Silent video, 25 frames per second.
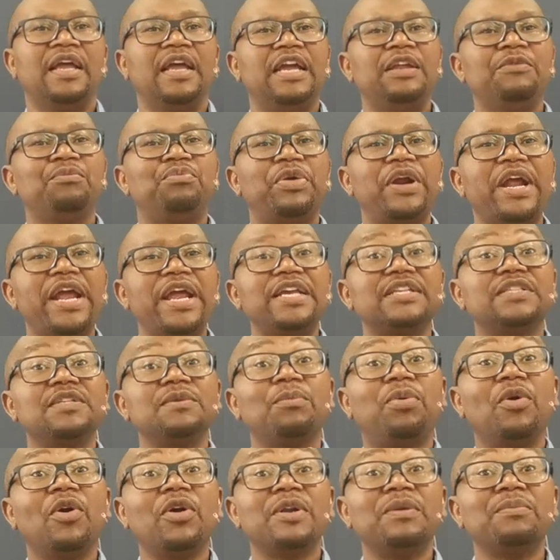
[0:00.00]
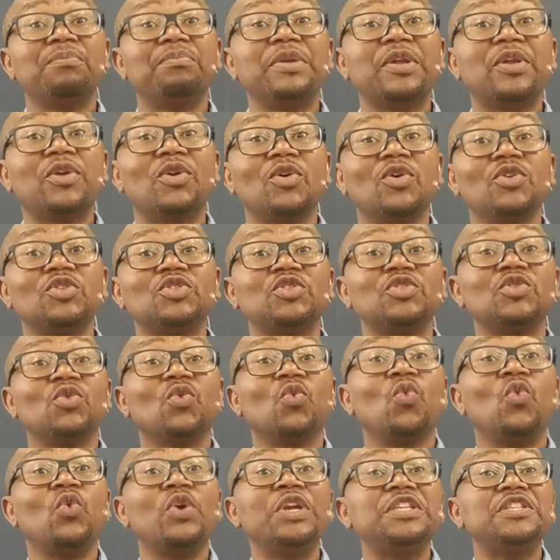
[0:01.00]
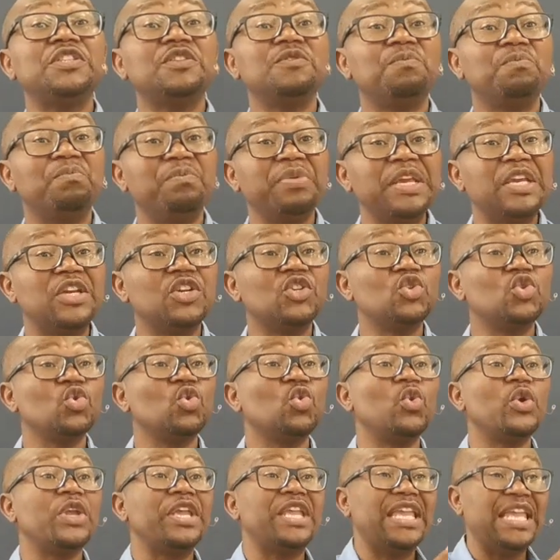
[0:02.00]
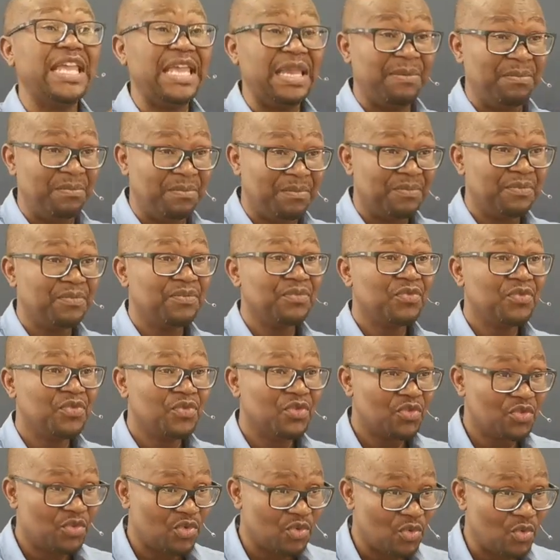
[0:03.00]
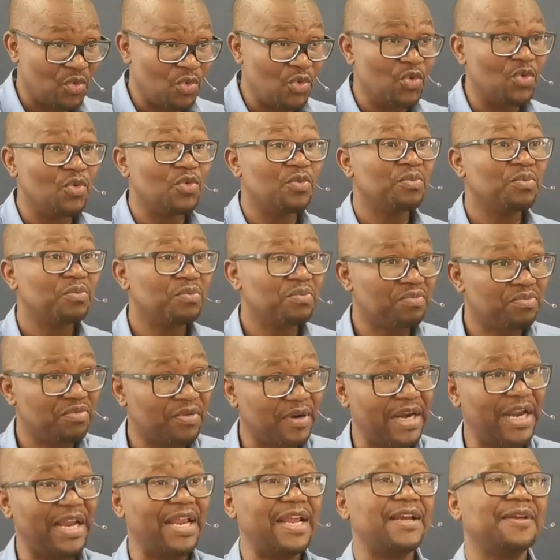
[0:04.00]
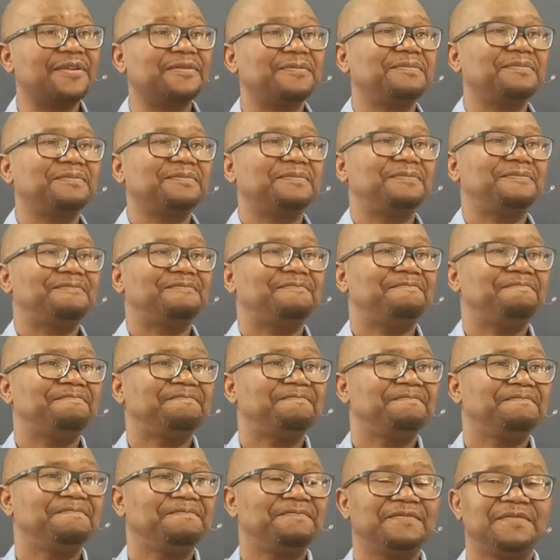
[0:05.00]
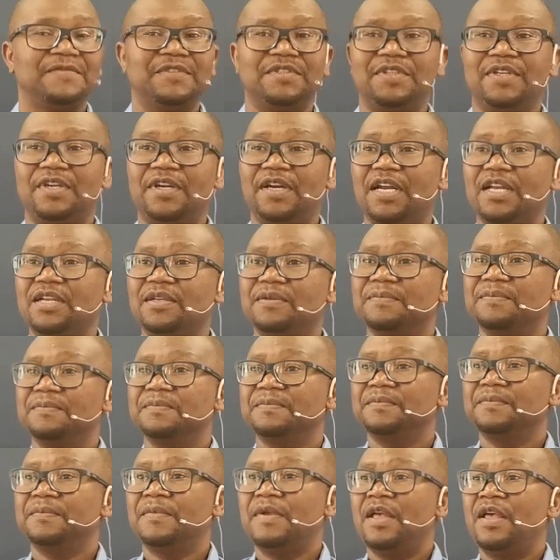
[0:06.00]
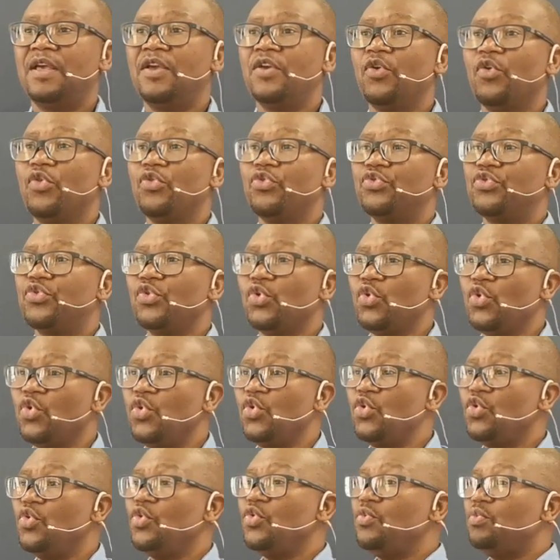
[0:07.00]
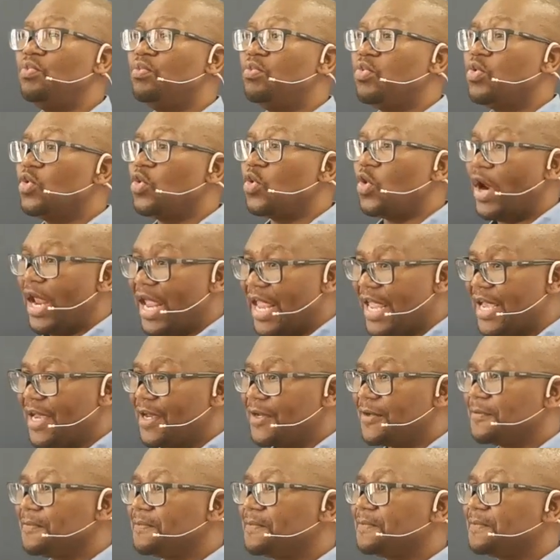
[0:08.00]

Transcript: And prayer is important because we speak to him through prayer. Right? Through prayer.